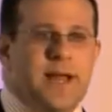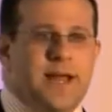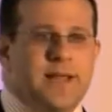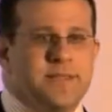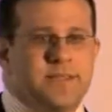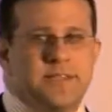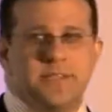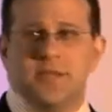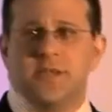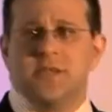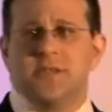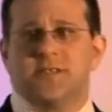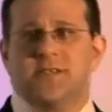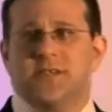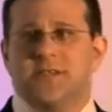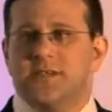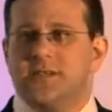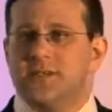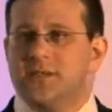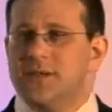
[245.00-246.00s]
had
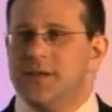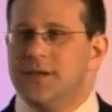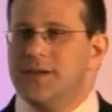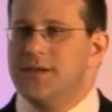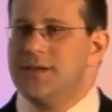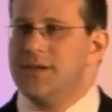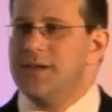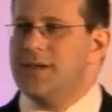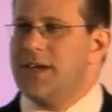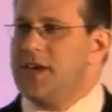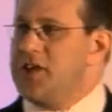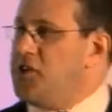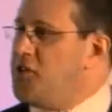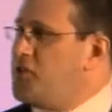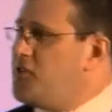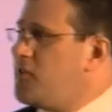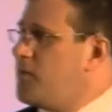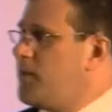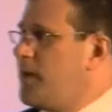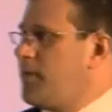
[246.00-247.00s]
disasters. It
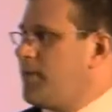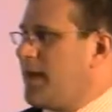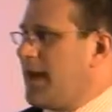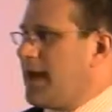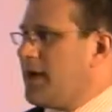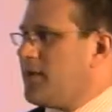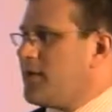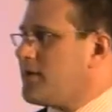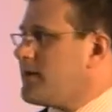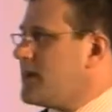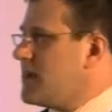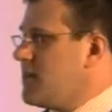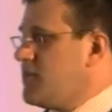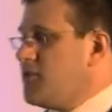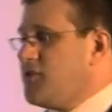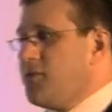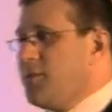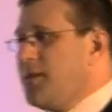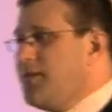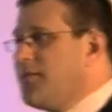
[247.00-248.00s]
used to be power, it
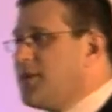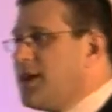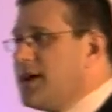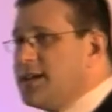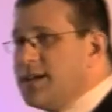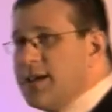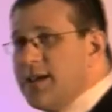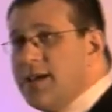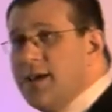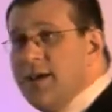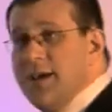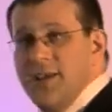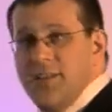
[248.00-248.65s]
used to be flooding.